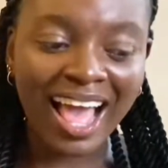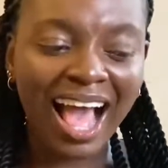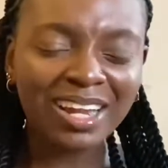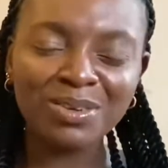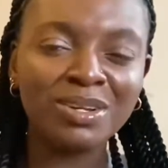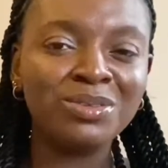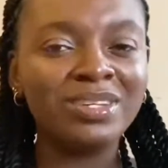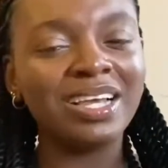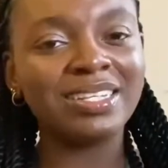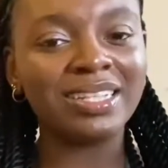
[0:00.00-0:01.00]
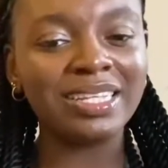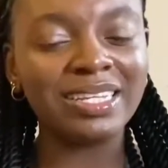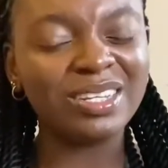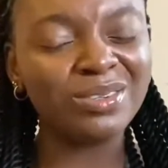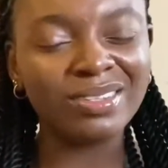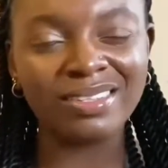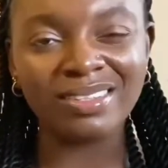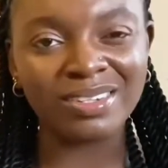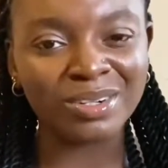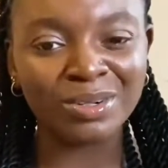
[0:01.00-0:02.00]
I know you guys are thinking, who's this
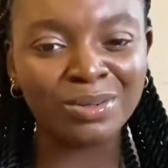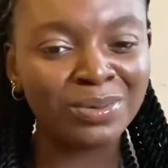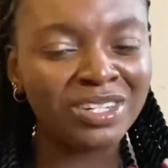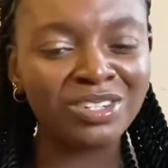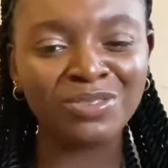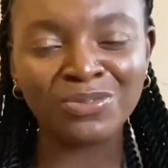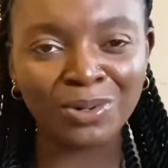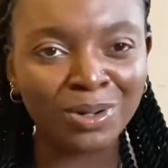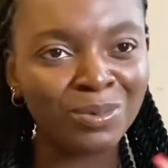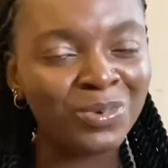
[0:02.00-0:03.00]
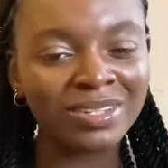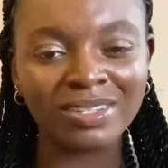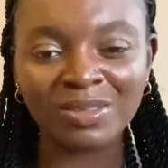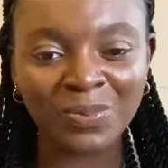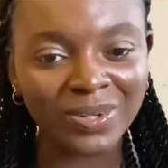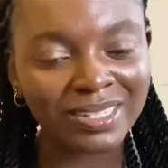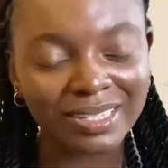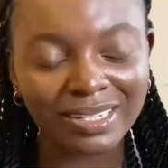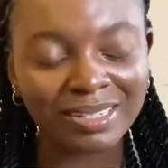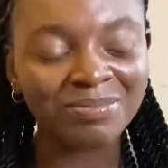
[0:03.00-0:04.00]
girl? Where is she from? What's this
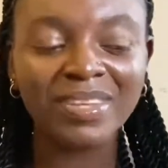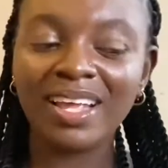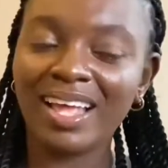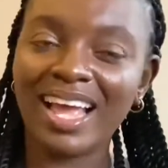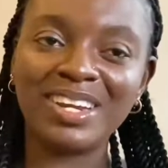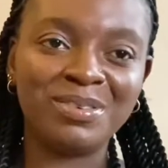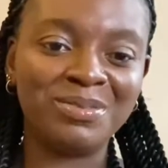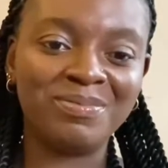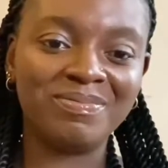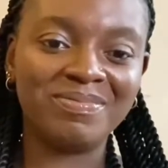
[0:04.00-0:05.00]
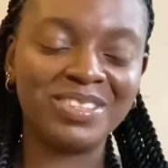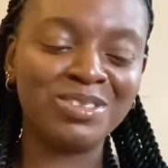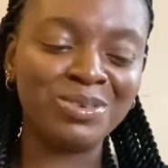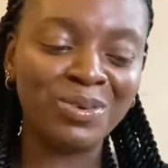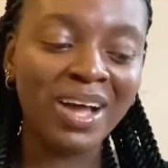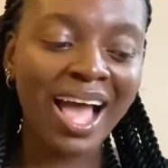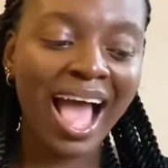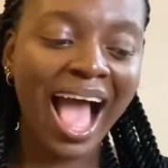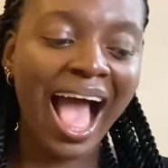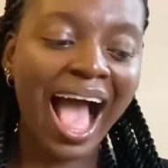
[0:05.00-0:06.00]
person? I know. So
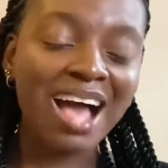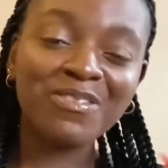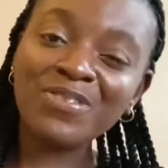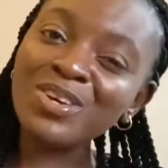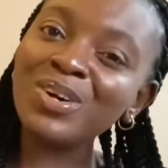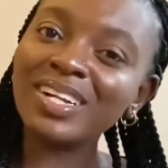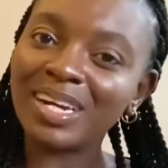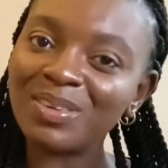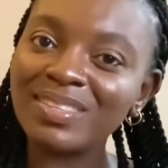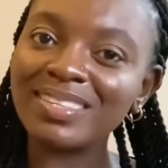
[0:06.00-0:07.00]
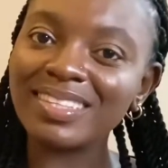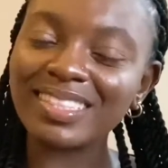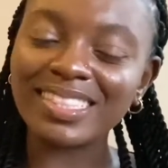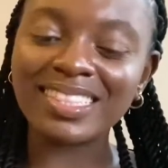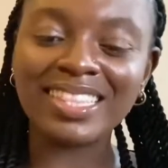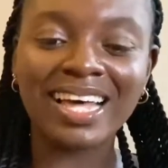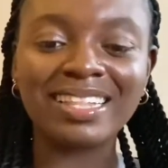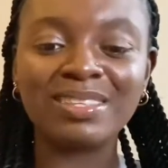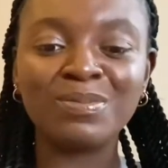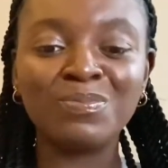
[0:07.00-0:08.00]
I figured out
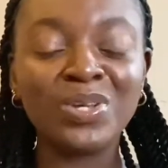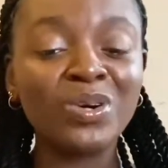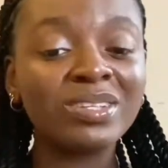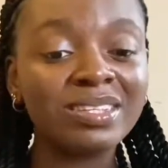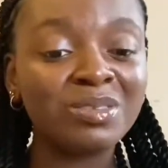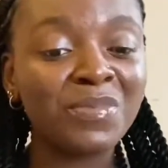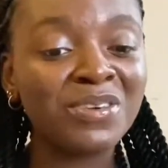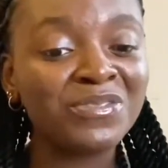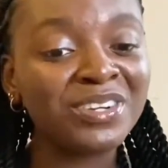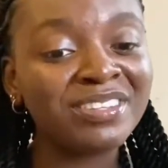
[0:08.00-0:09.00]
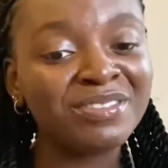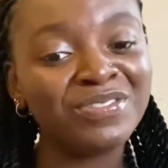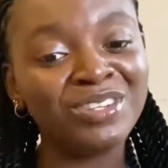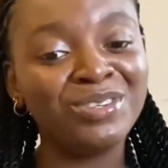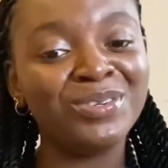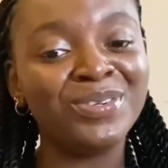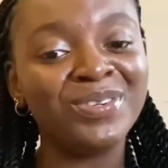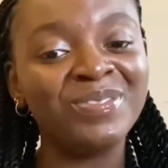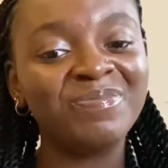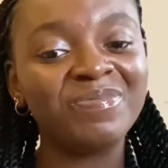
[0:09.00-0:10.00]
that because it's my first
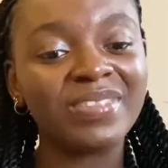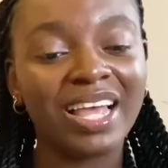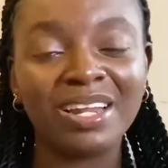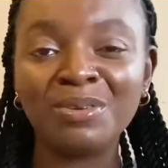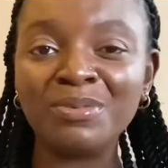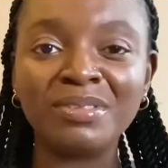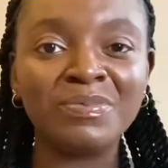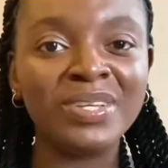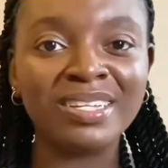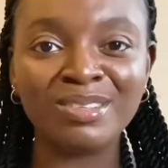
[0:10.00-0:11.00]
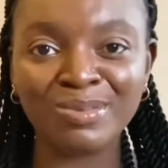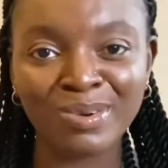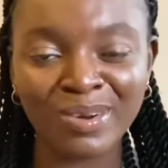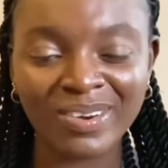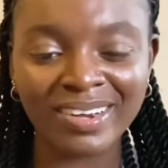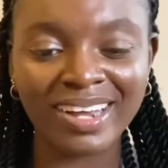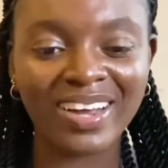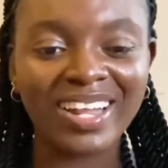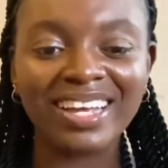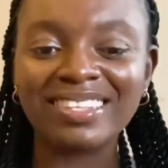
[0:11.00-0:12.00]
video and I don't want to make it too long,
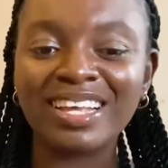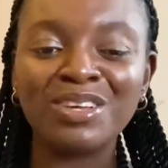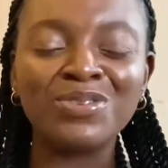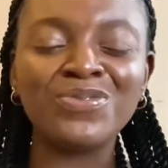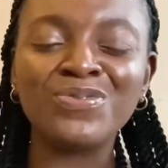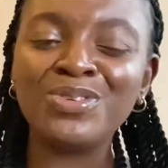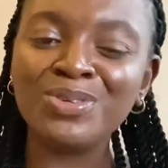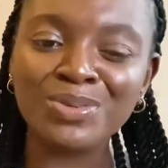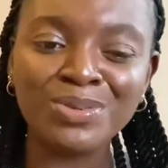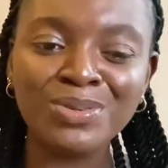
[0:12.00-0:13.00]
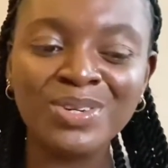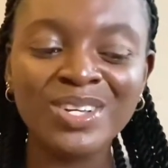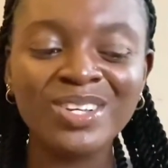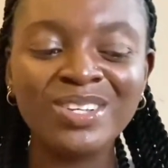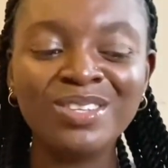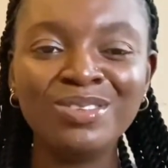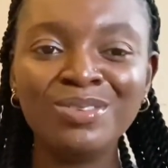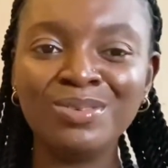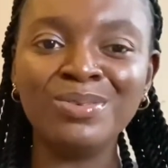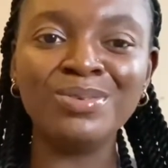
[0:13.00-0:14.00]
I'd answer a few
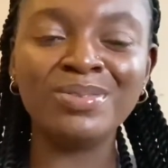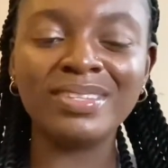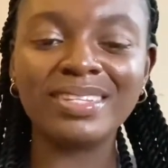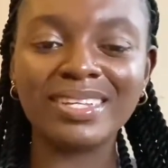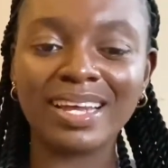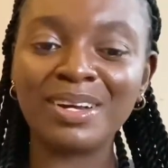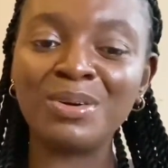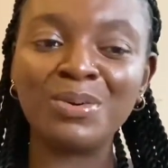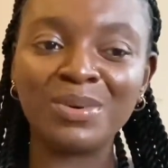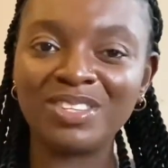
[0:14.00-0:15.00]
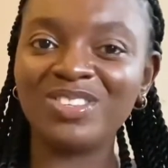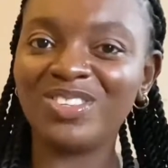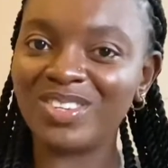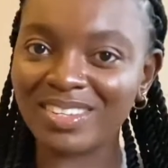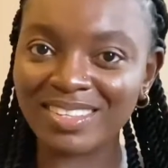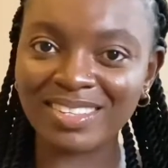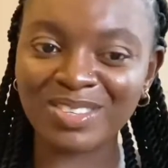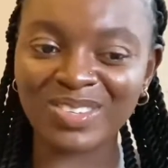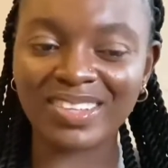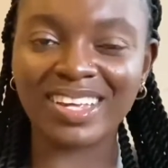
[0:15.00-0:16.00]
new tech questions
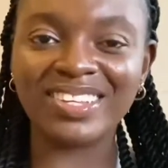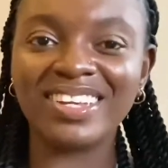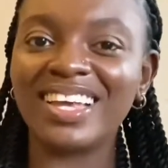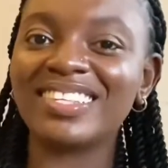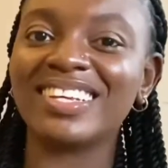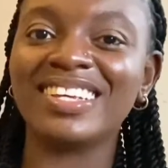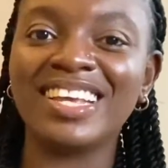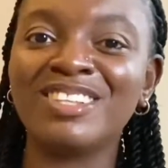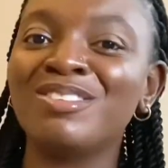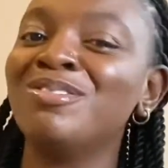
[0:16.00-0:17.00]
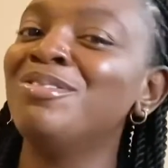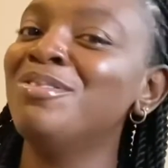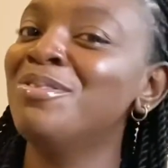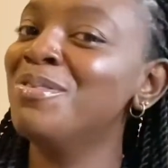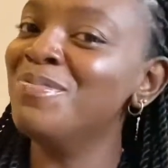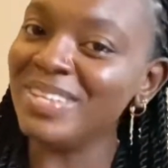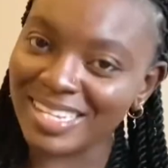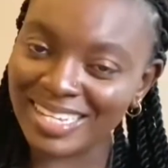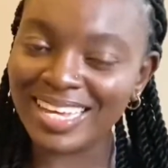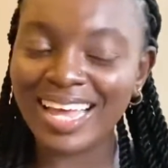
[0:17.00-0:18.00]
so that you guys can get to know
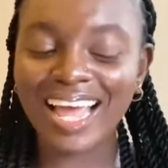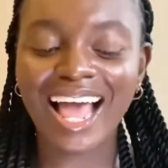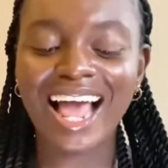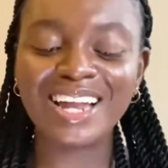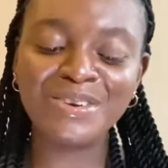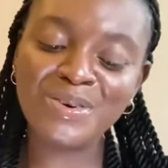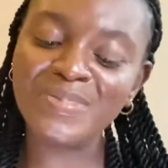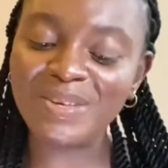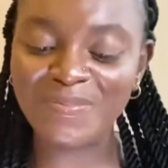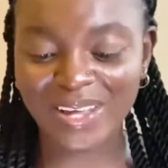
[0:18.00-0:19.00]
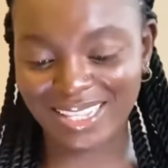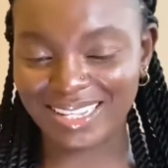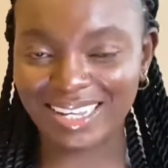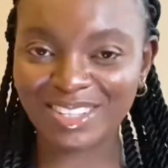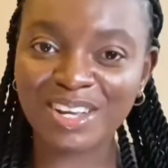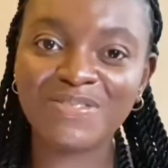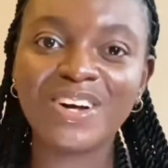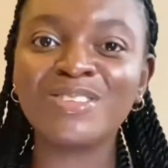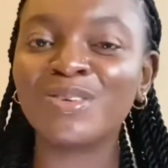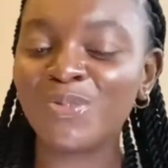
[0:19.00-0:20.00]
me and know me better. So I
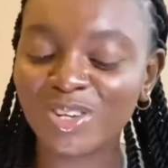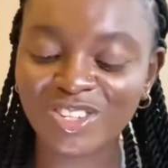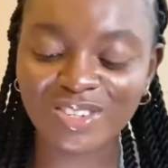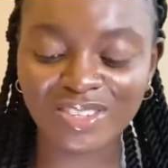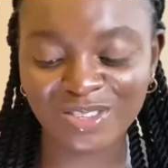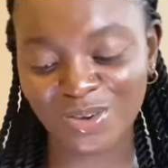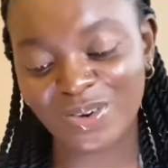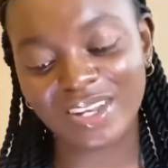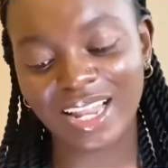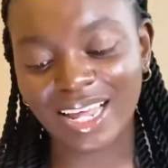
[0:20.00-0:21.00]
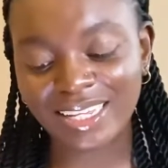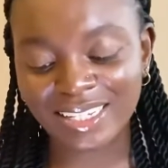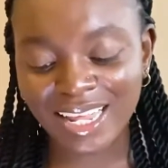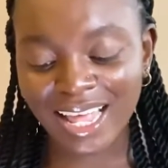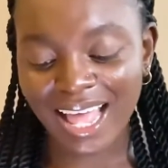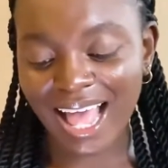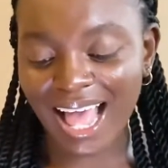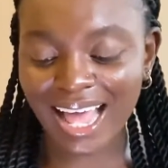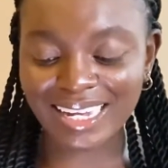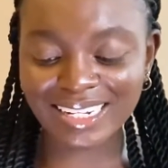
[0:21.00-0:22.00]
found some questions online
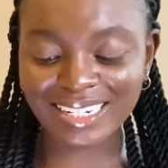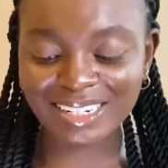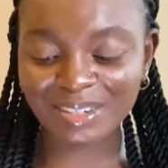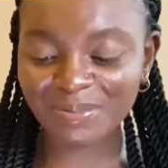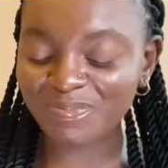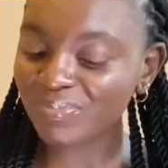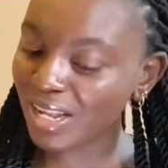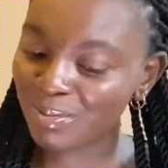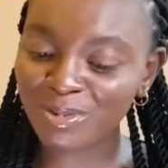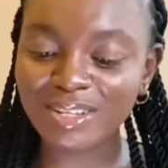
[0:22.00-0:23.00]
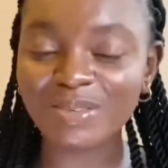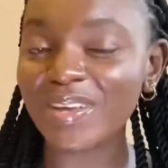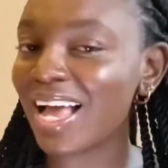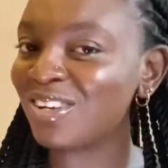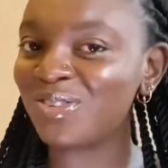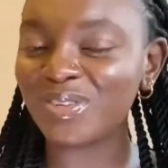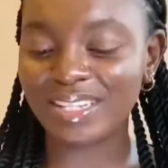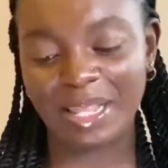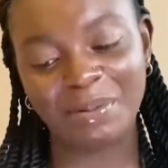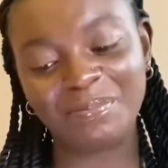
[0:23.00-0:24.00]
and I'm going to be
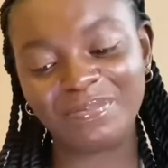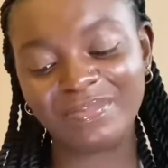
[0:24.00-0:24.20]
answering them.